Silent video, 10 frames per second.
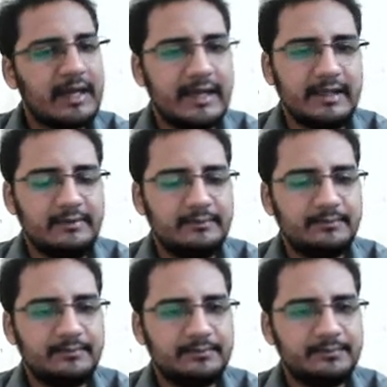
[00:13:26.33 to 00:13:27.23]
Okay,
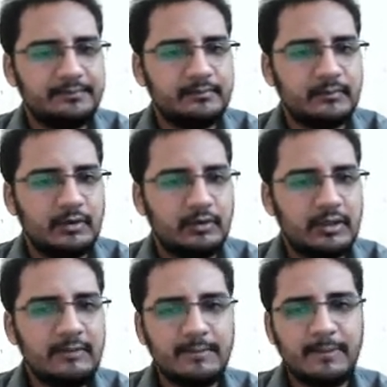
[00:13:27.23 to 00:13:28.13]
suppose
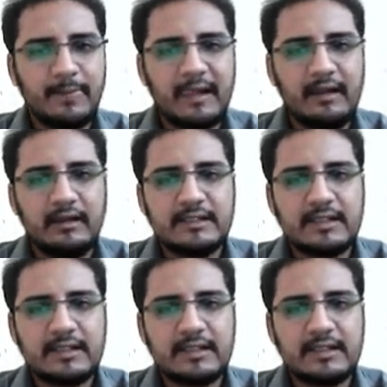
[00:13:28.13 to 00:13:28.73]
you have the array,